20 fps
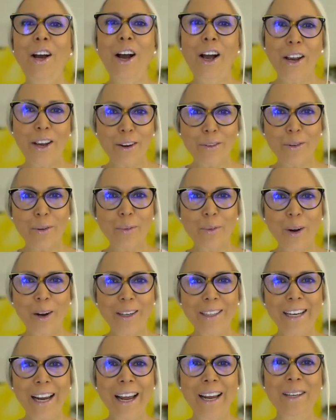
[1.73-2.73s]
Hi,
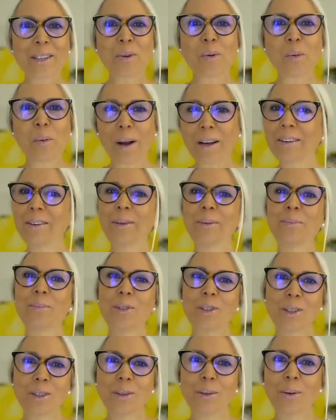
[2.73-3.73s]
everyone, and welcome
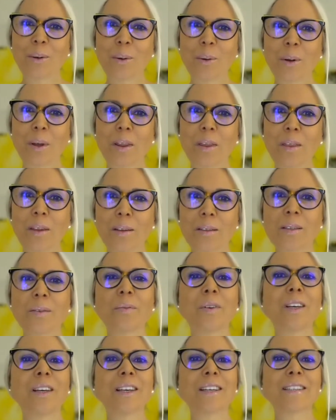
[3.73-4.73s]
to this
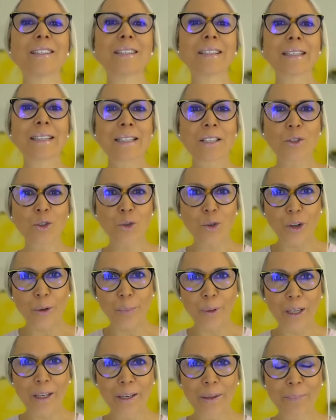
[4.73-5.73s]
week's
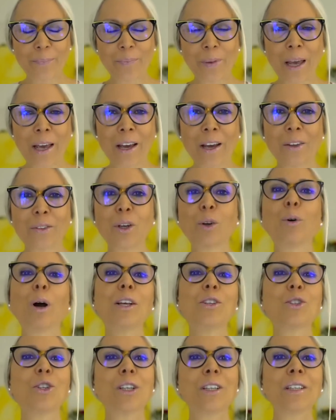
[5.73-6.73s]
streaming. The
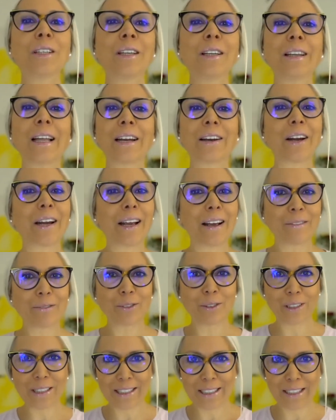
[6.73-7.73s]
question that I have
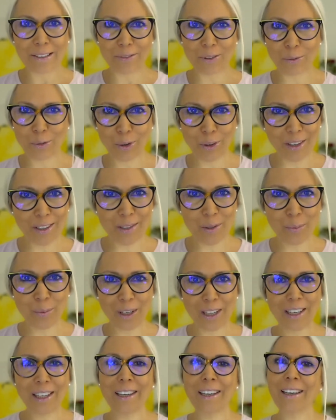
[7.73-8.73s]
received for this
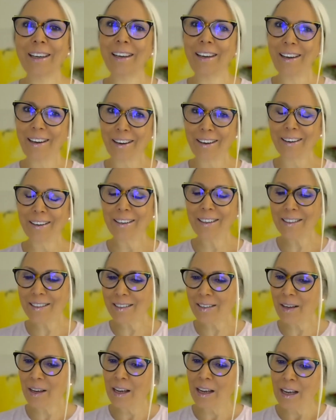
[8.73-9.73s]
week
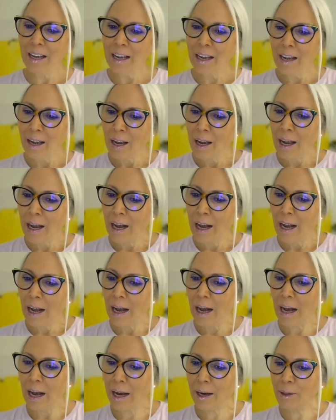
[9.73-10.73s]
is
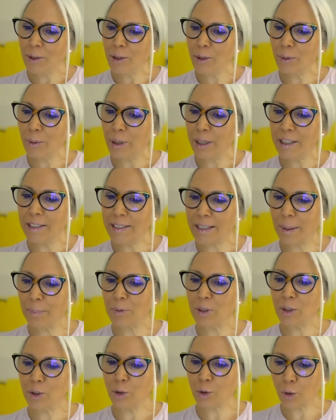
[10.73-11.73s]
how to
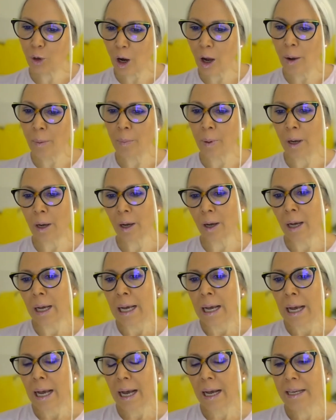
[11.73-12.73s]
accept trauma
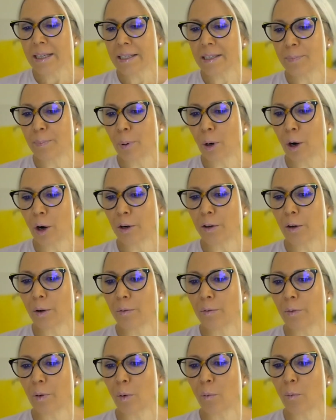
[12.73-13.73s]
as part
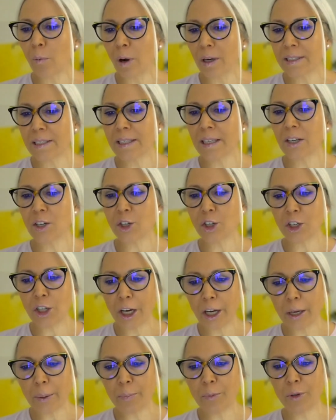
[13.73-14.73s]
of what's
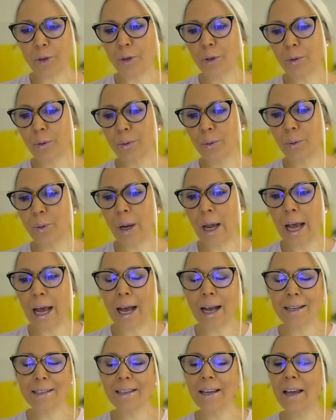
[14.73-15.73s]
shaped you
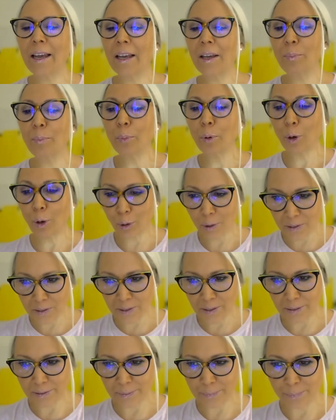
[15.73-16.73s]
as a
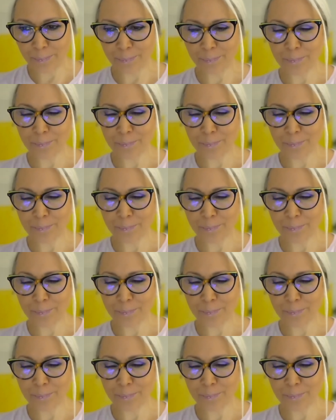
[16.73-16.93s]
person.